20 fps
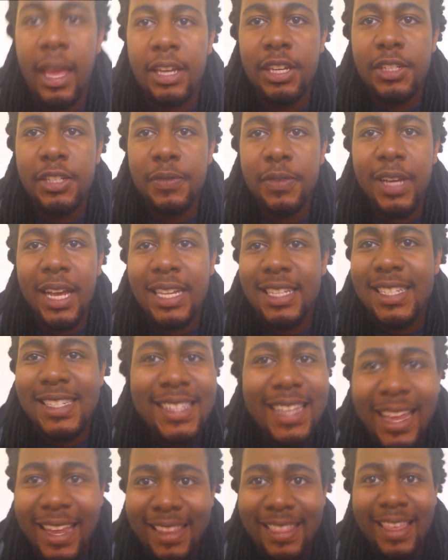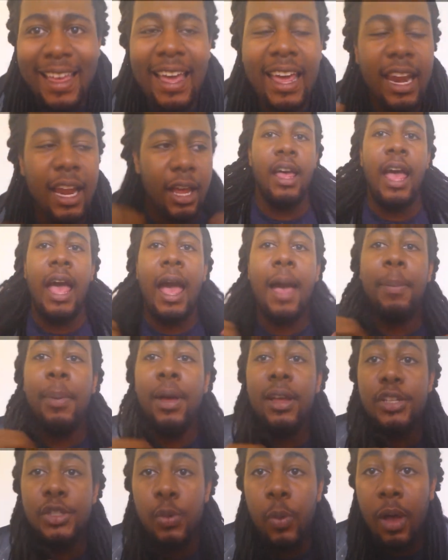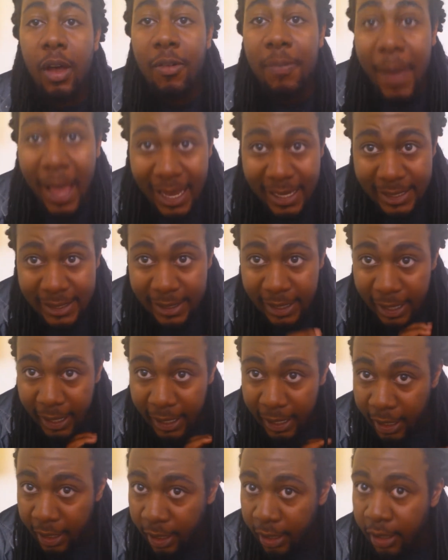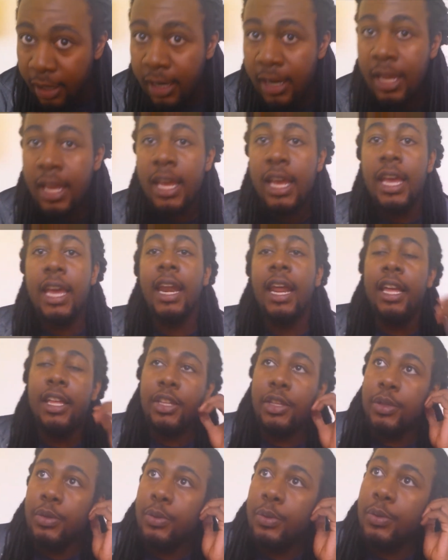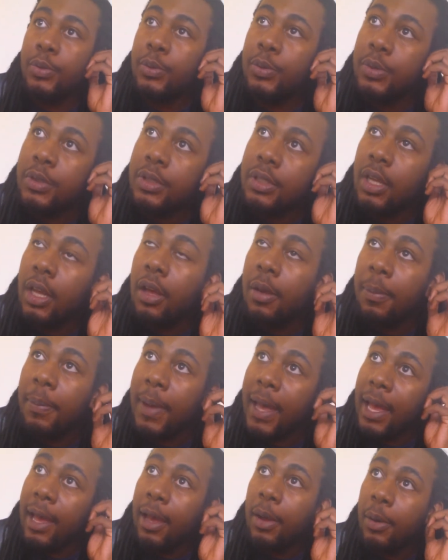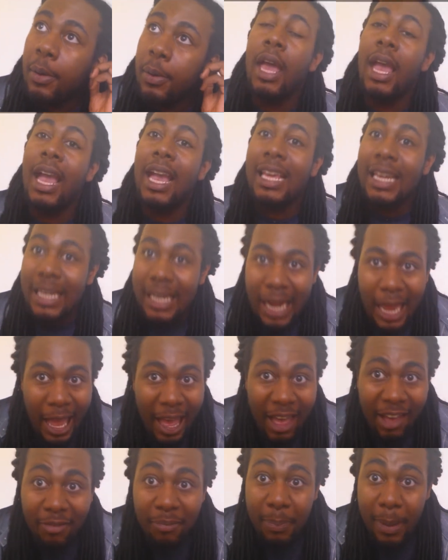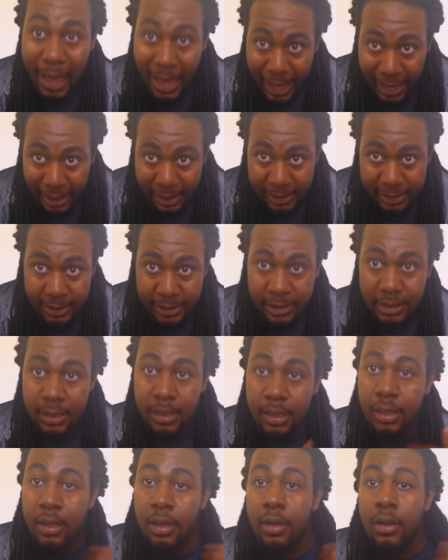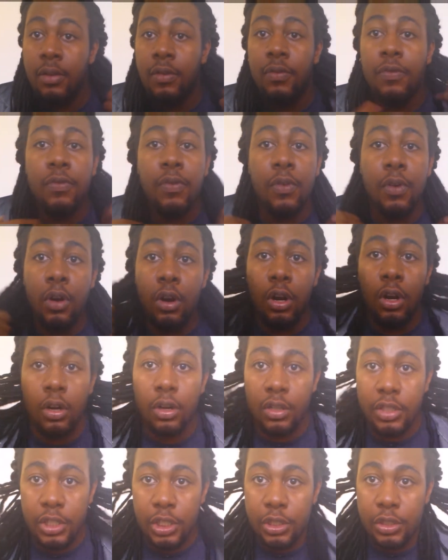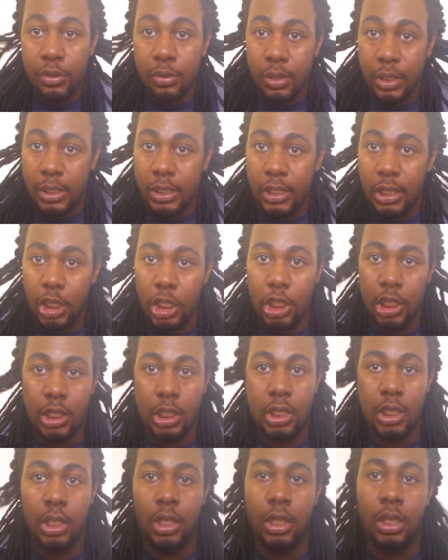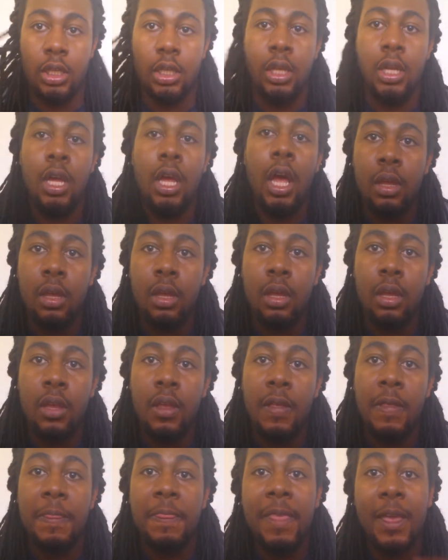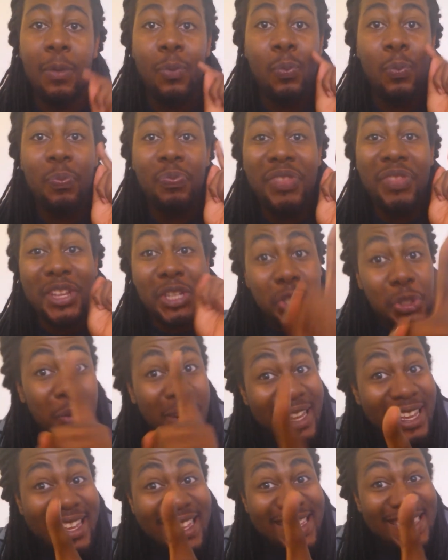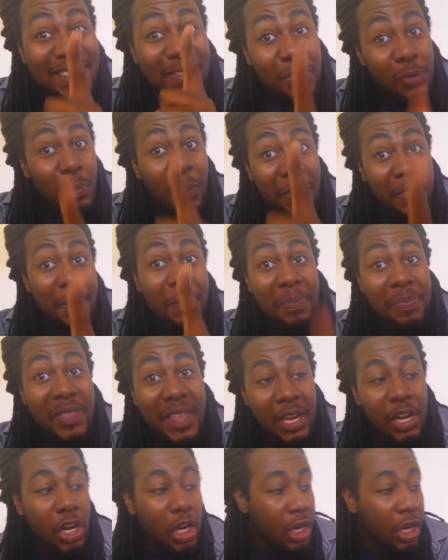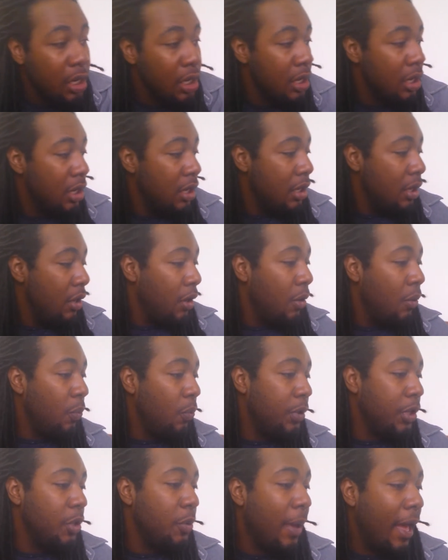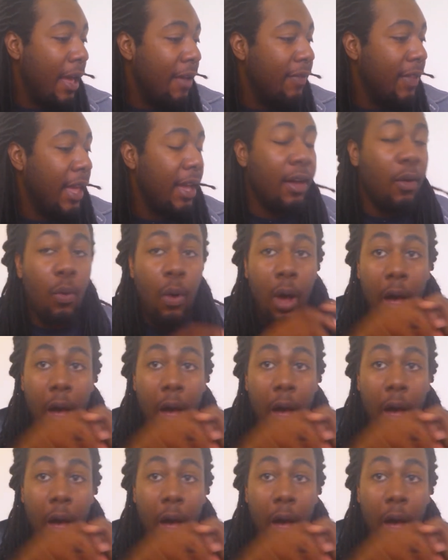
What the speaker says: I just forgot to say that I bought 12 packs of the hair and I used about 8.5 packs to do this look. The trick is, if you want them thinner, when you have like